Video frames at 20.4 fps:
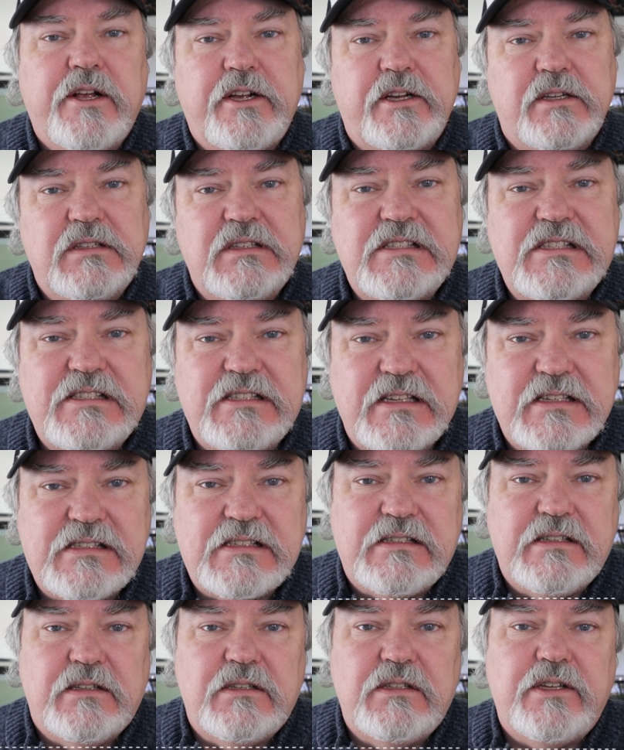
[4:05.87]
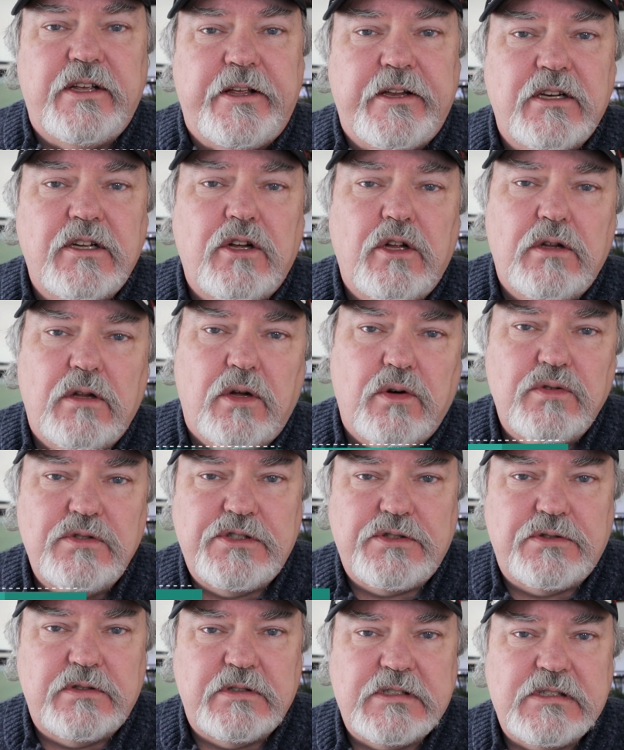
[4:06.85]
consistent
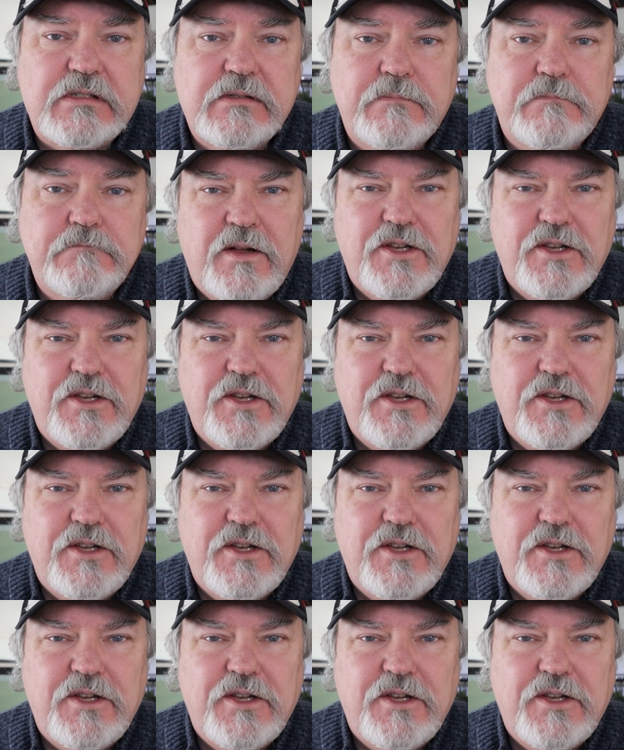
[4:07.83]
enclosures.